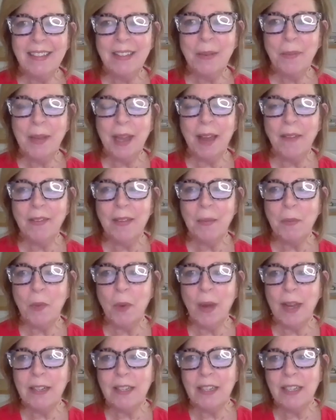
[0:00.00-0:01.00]
So we have some
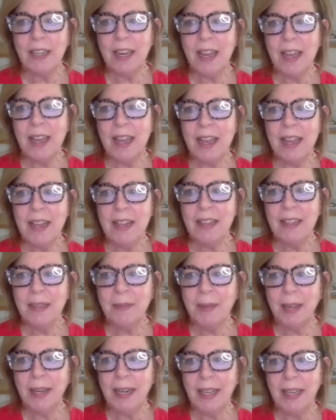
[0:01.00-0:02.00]
questions.
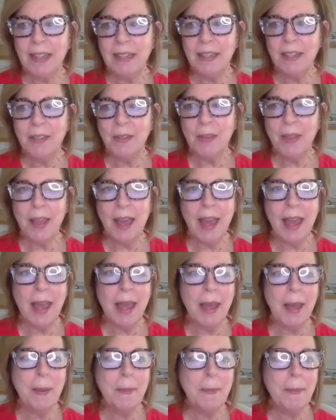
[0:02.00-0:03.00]
I'm going to get to
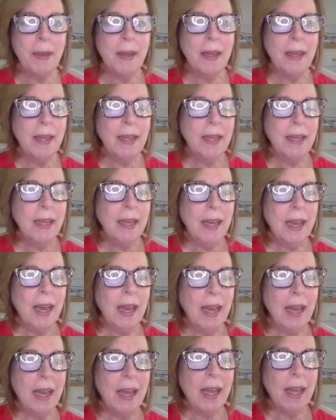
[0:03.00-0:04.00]
them.
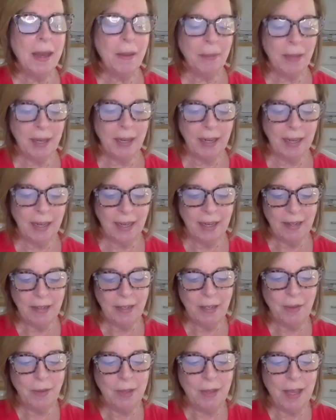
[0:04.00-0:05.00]
I am going to get
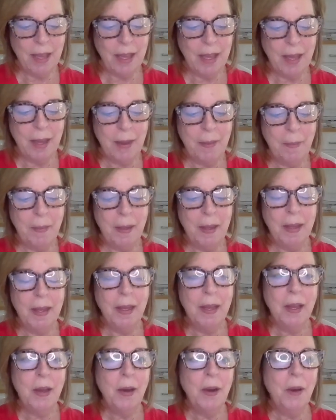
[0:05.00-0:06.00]
to them
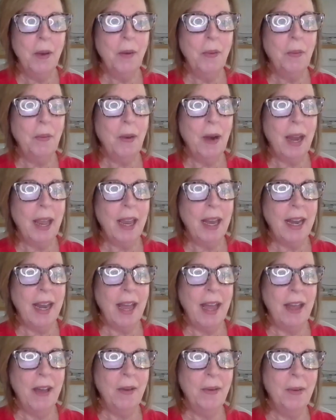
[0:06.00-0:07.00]
right
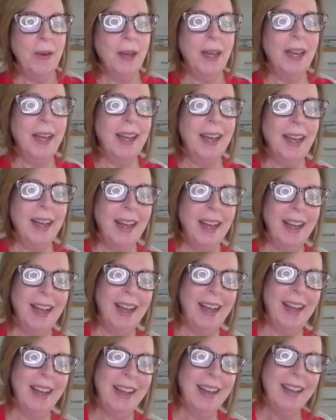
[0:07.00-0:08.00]
now.
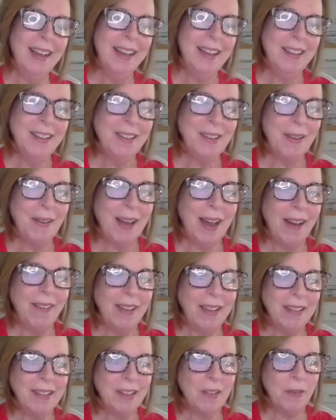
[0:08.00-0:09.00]
So how
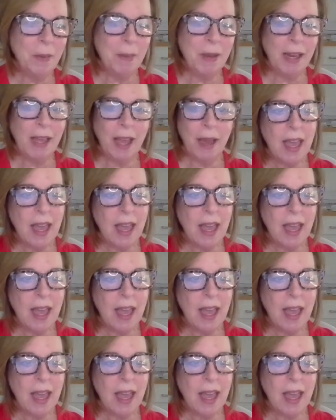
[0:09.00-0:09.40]
is everybody?